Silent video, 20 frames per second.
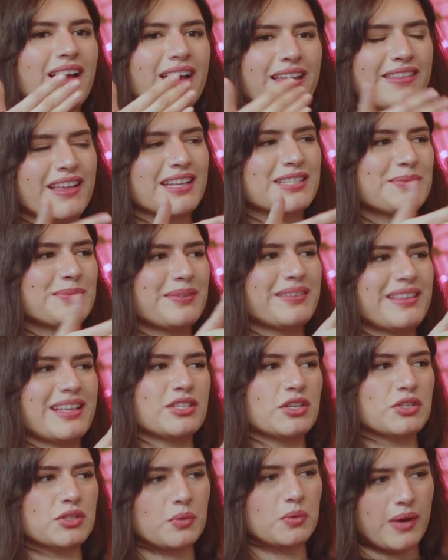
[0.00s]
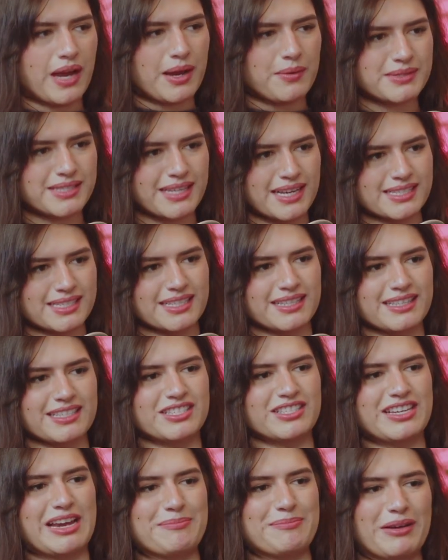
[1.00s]
that's also why I was asking
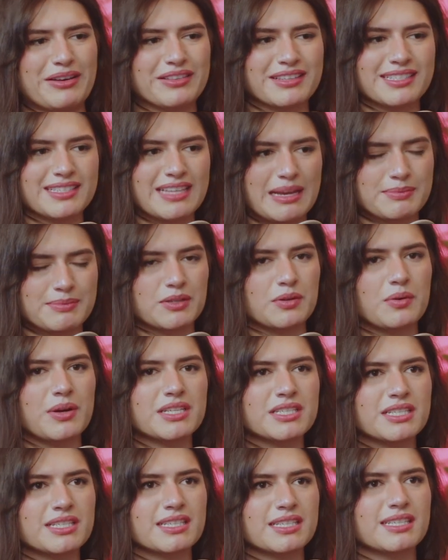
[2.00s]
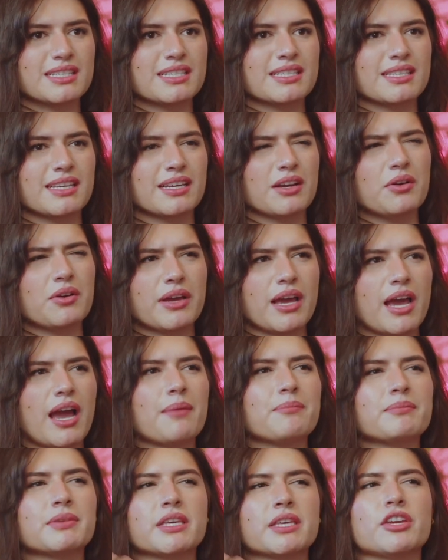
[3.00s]
this chat about these types of questions, because it's like, okay,
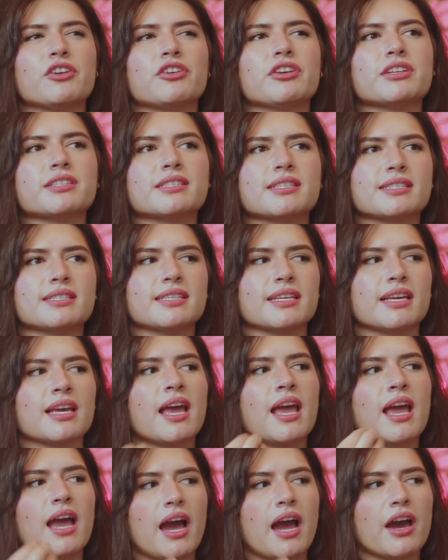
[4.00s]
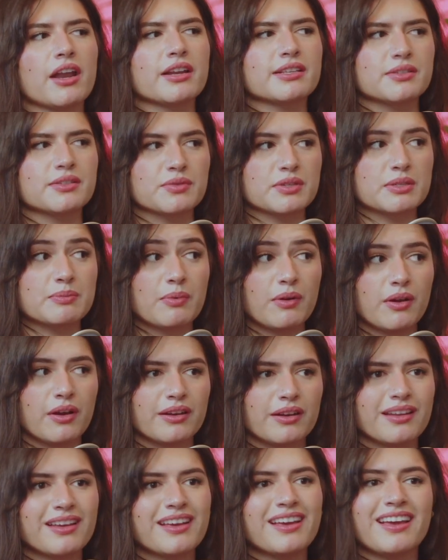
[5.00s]
I'm curious to see how does it
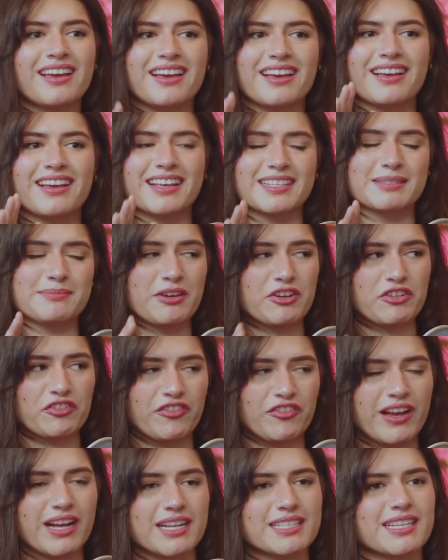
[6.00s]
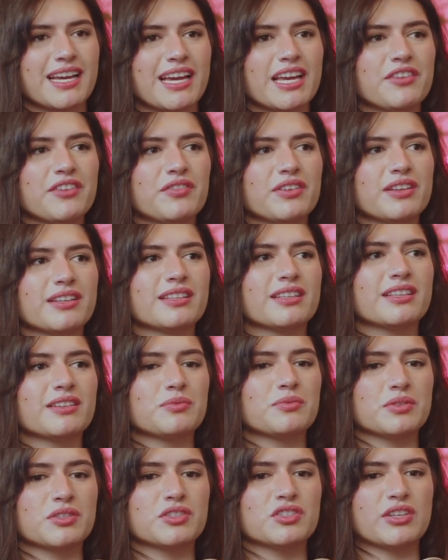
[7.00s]
respond. As a matter of fact, I even,
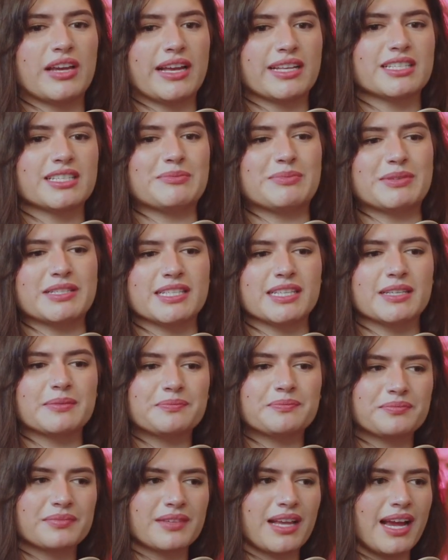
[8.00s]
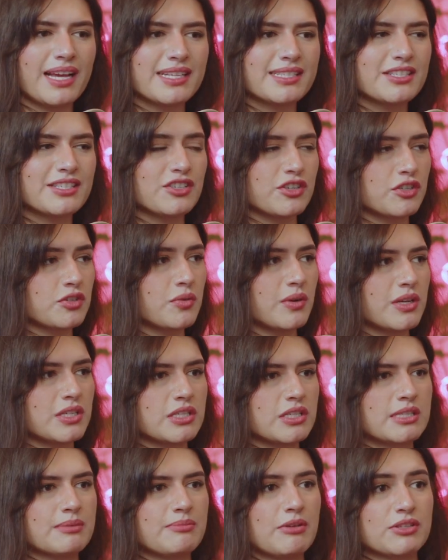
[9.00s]
with ChatGPT, I asked it certain
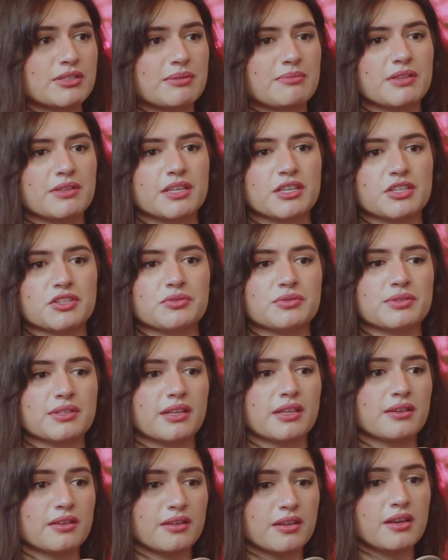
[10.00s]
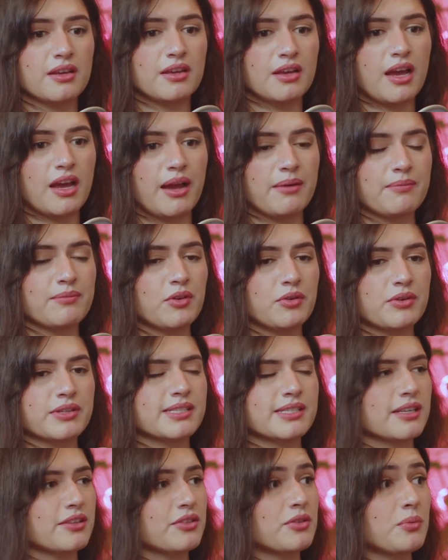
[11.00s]
questions about some of the issues that I'm
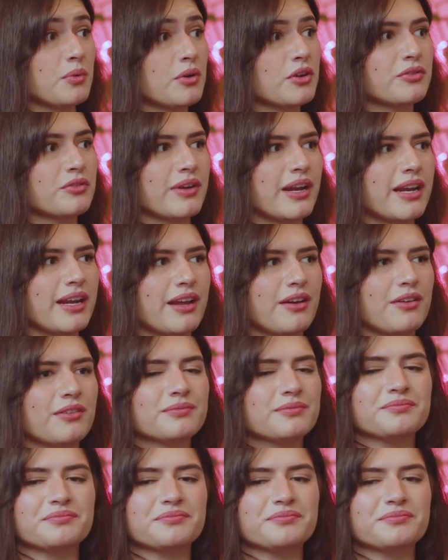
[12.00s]
noticing in the world right now.